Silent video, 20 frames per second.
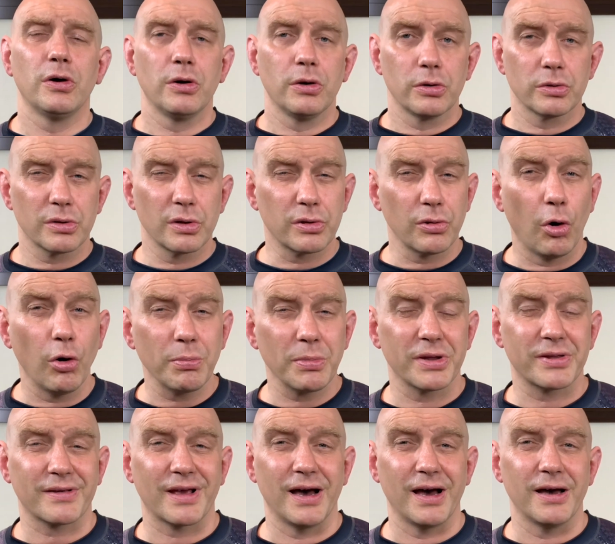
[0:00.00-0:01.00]
and there's this
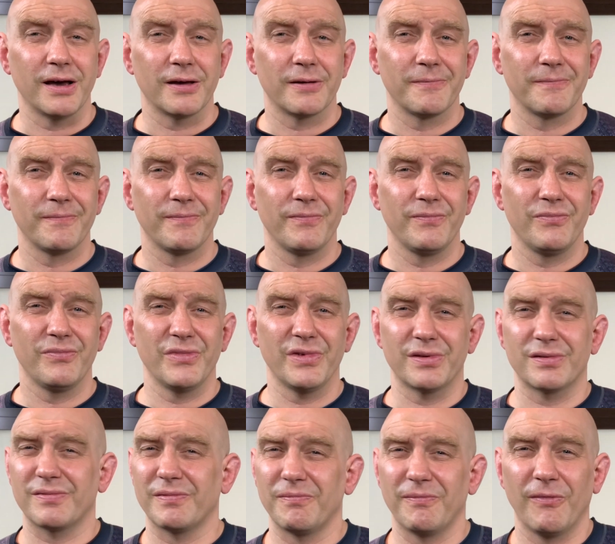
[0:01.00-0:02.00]
homeless guy,
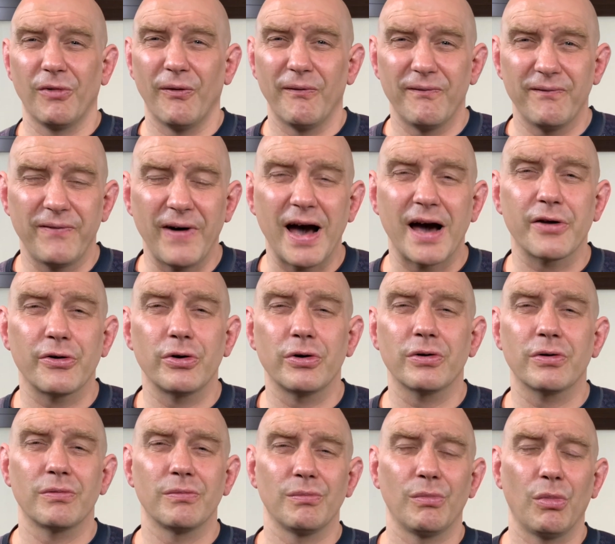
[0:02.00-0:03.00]
this
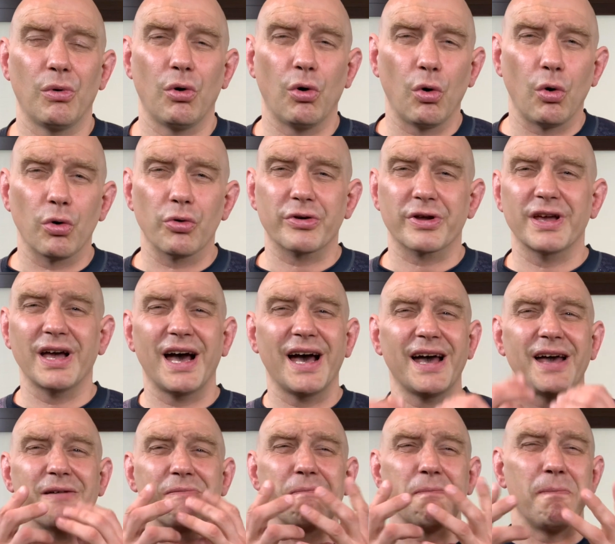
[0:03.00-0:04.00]
fatter, older
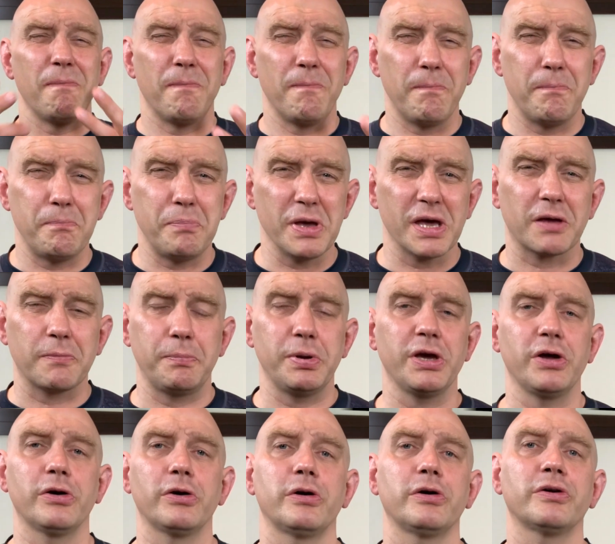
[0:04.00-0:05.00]
guy, big
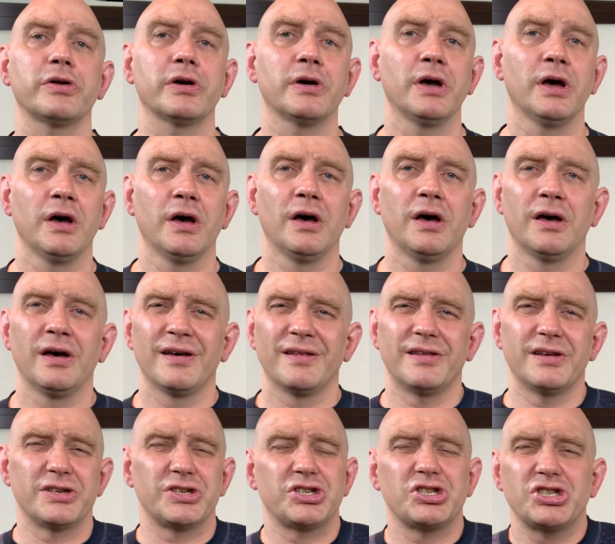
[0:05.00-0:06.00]
beard,
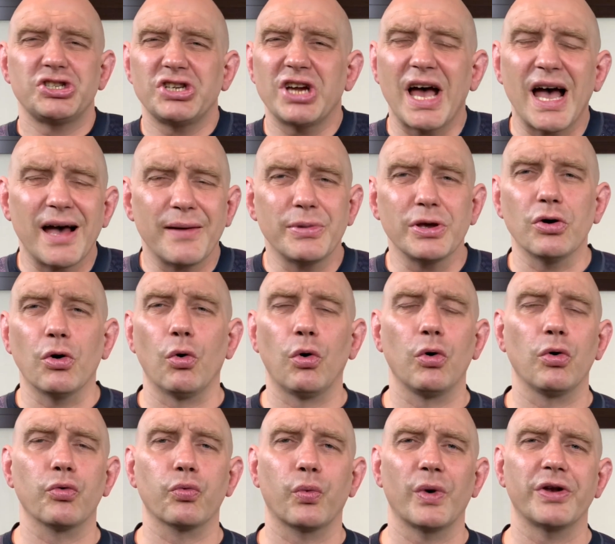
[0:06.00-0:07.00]
this shabby
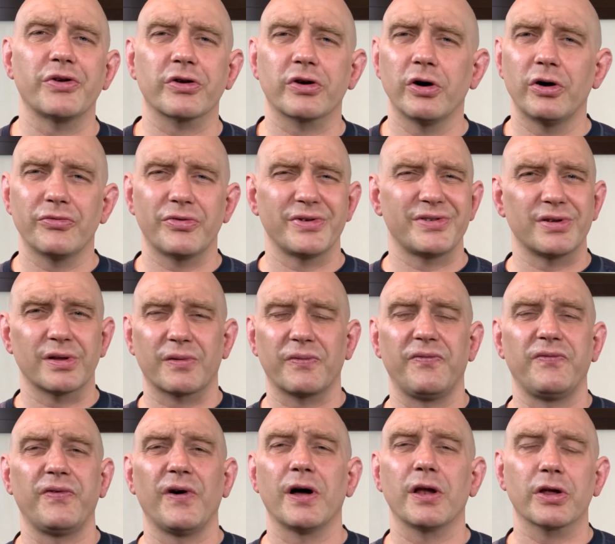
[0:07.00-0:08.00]
old winter coat that's just
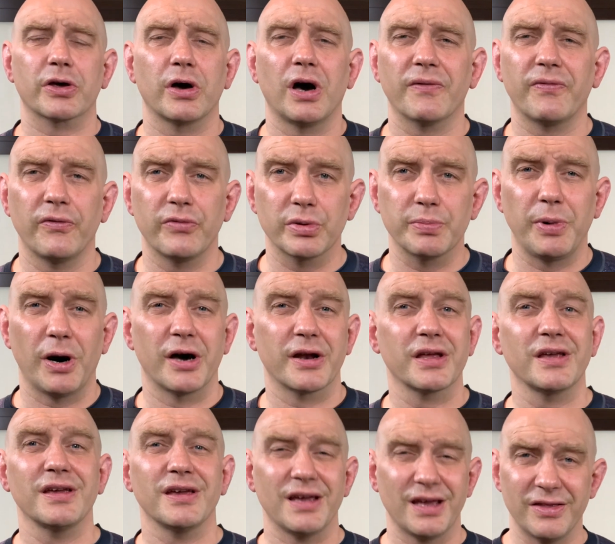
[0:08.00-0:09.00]
falling off of his
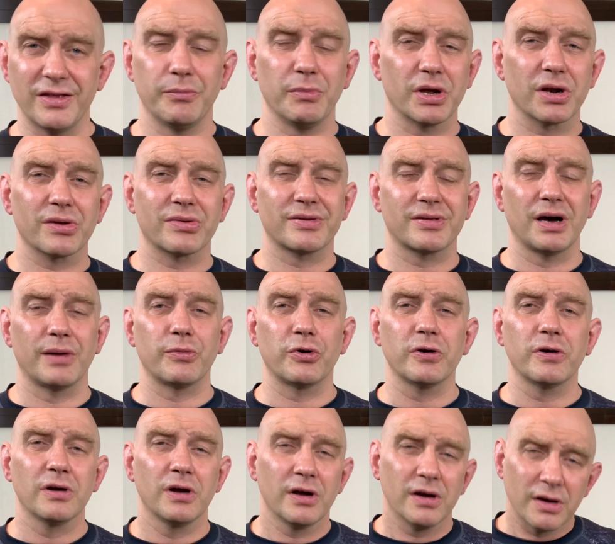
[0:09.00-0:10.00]
body in the middle of
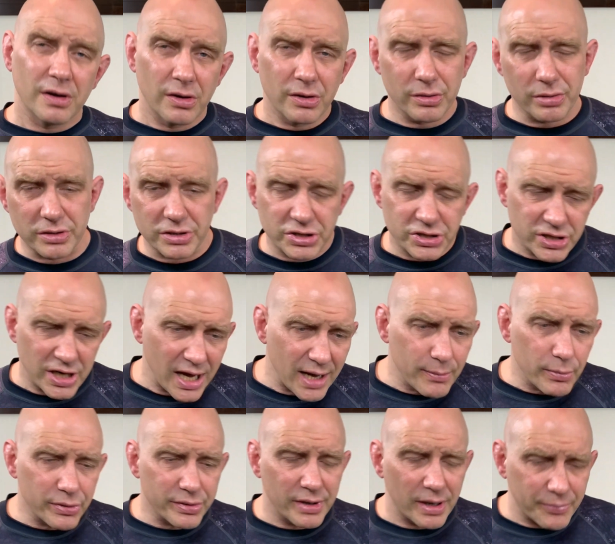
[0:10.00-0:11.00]
summer, sort of
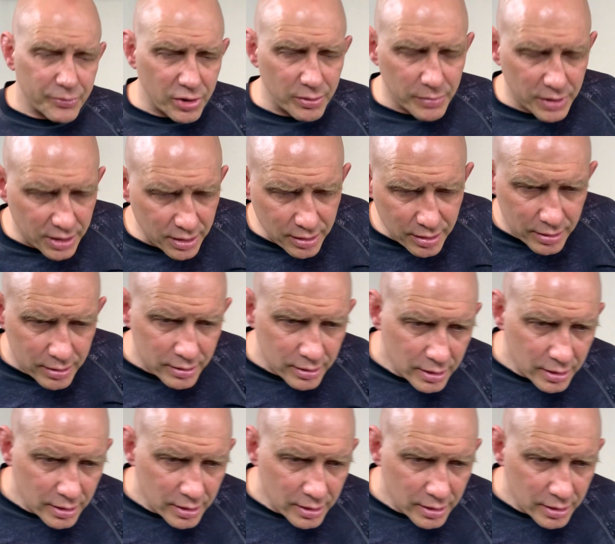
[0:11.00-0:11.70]
shambles up to me,